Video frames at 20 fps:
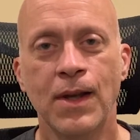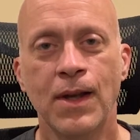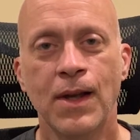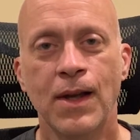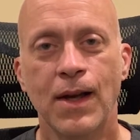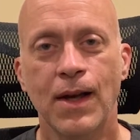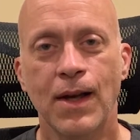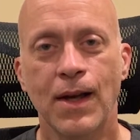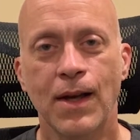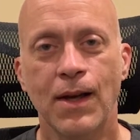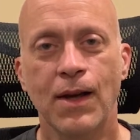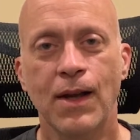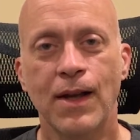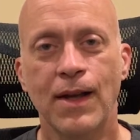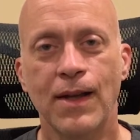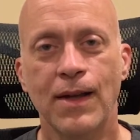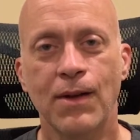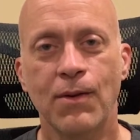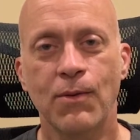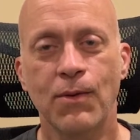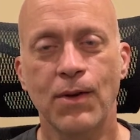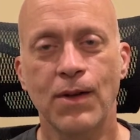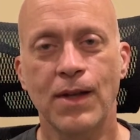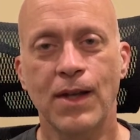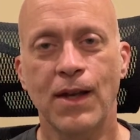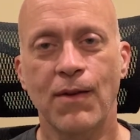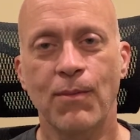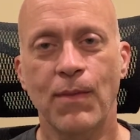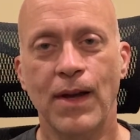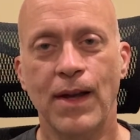And it really
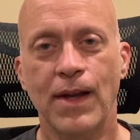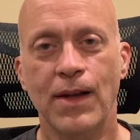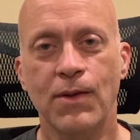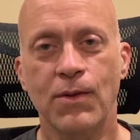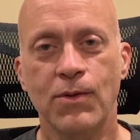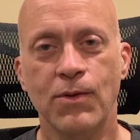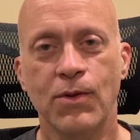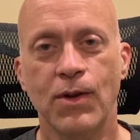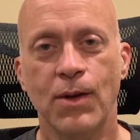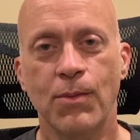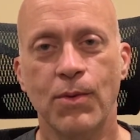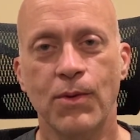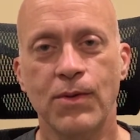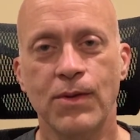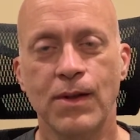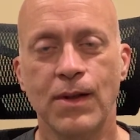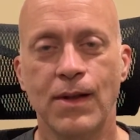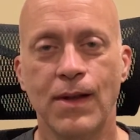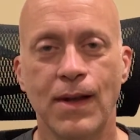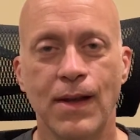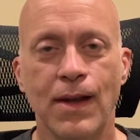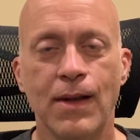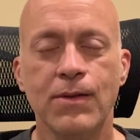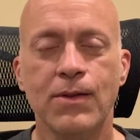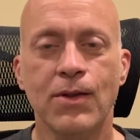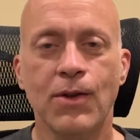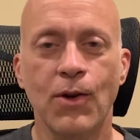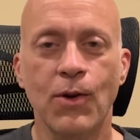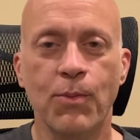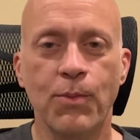gave my ankle troubles. And
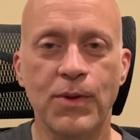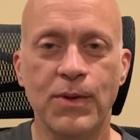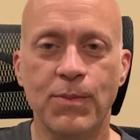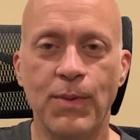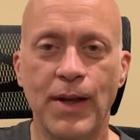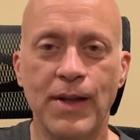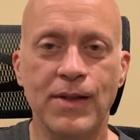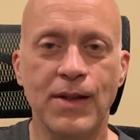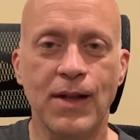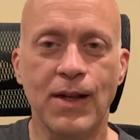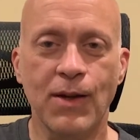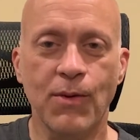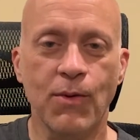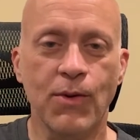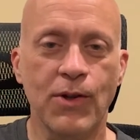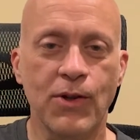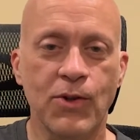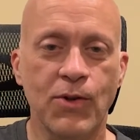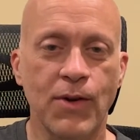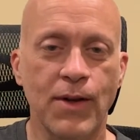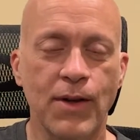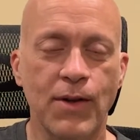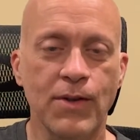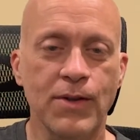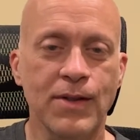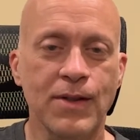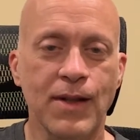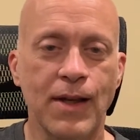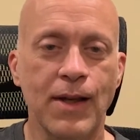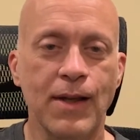outslope is basically where the trail is
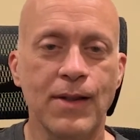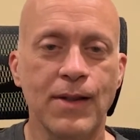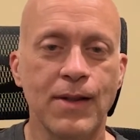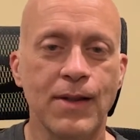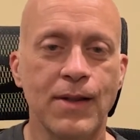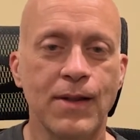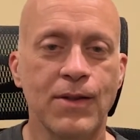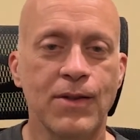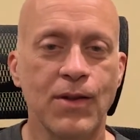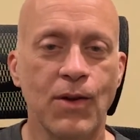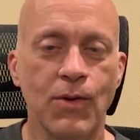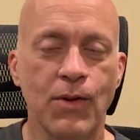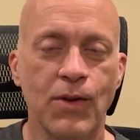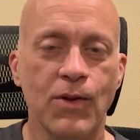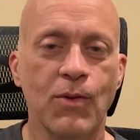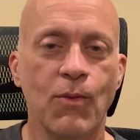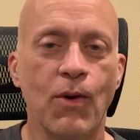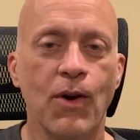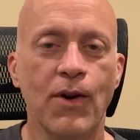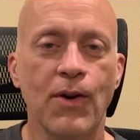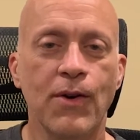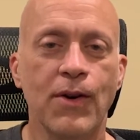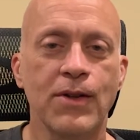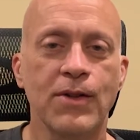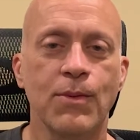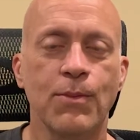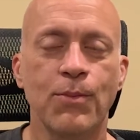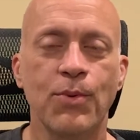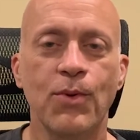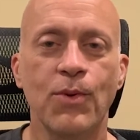slanted so that the water
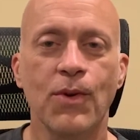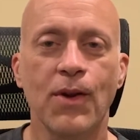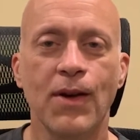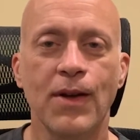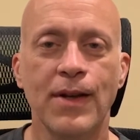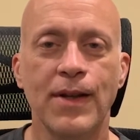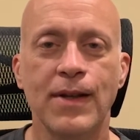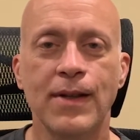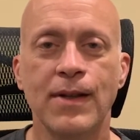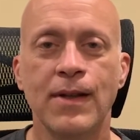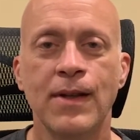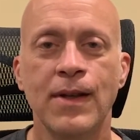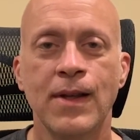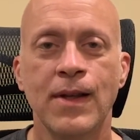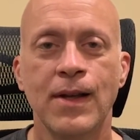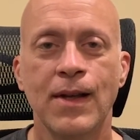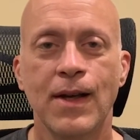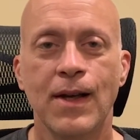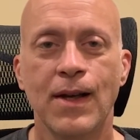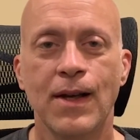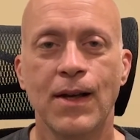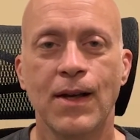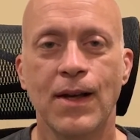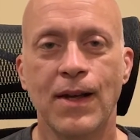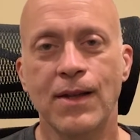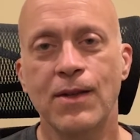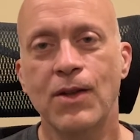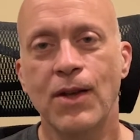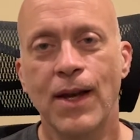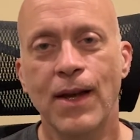doesn't pool on it.
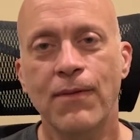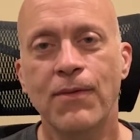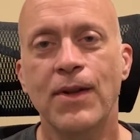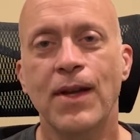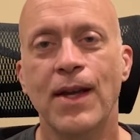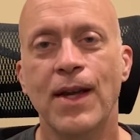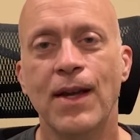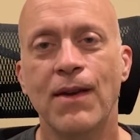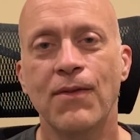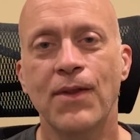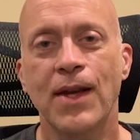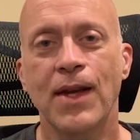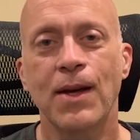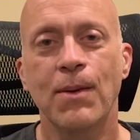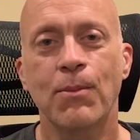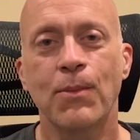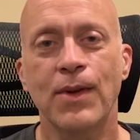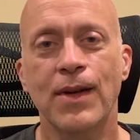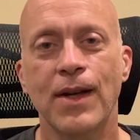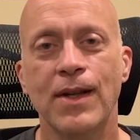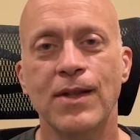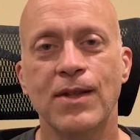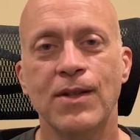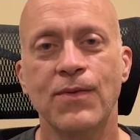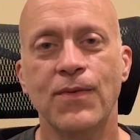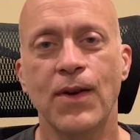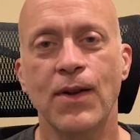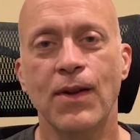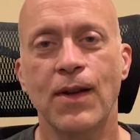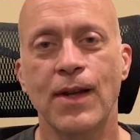And you have to have that, but I just
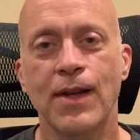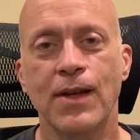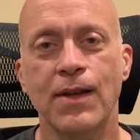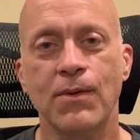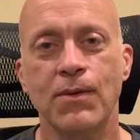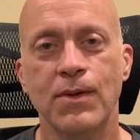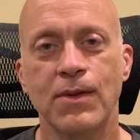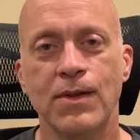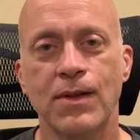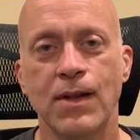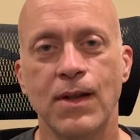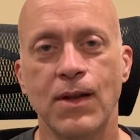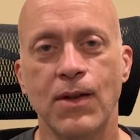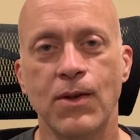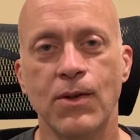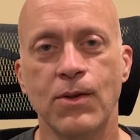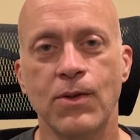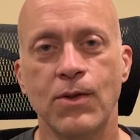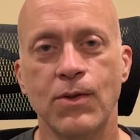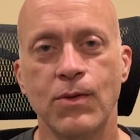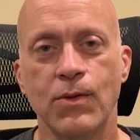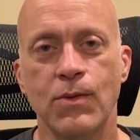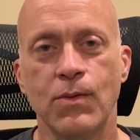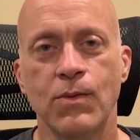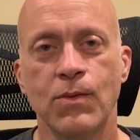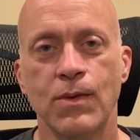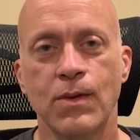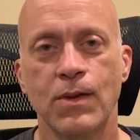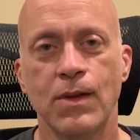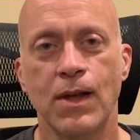felt like it was a little too
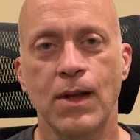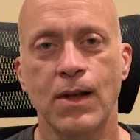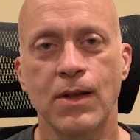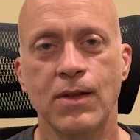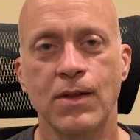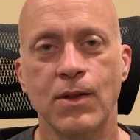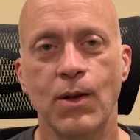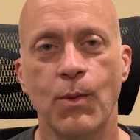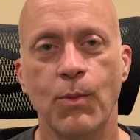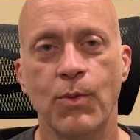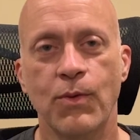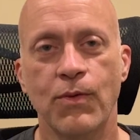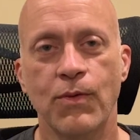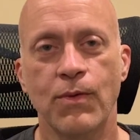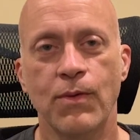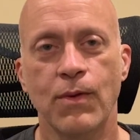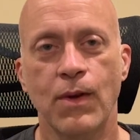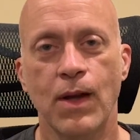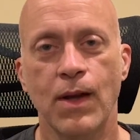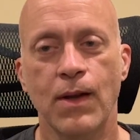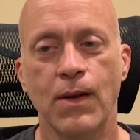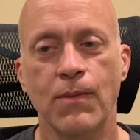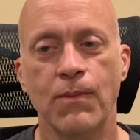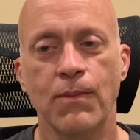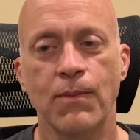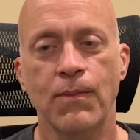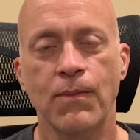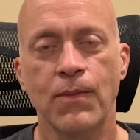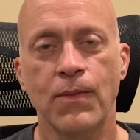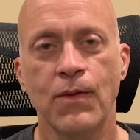sloped
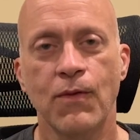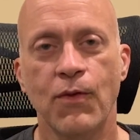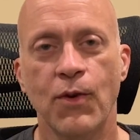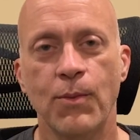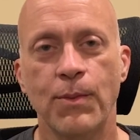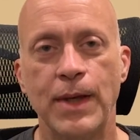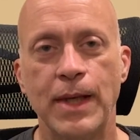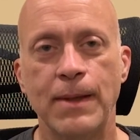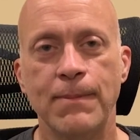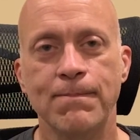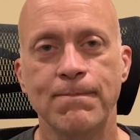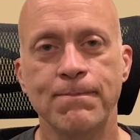for me.